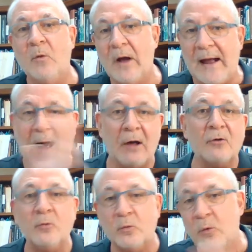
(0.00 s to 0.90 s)
out
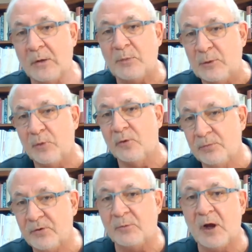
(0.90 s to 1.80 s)
on what people
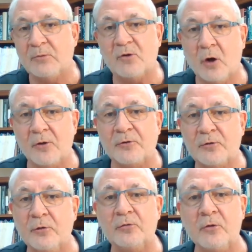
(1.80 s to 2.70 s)
sometimes call the
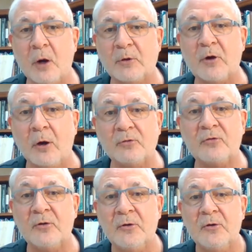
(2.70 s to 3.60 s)
true Sonoma Coast.
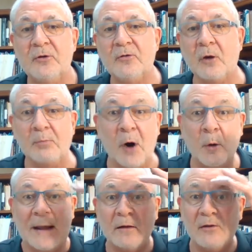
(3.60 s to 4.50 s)
It's on
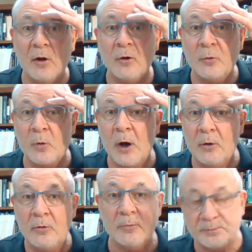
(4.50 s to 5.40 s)
Bohan Dillon
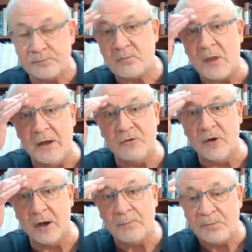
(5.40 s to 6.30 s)
Road. It's
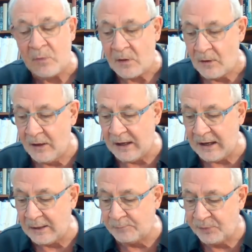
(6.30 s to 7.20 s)
a
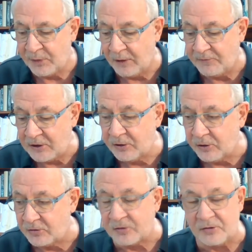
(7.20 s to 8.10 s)
vineyard.
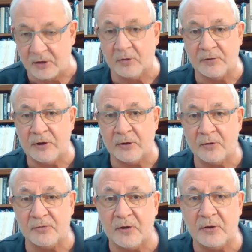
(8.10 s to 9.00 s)
It's a single vineyard. It's
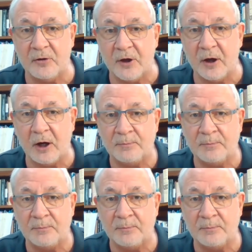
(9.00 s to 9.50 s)
a vineyard that our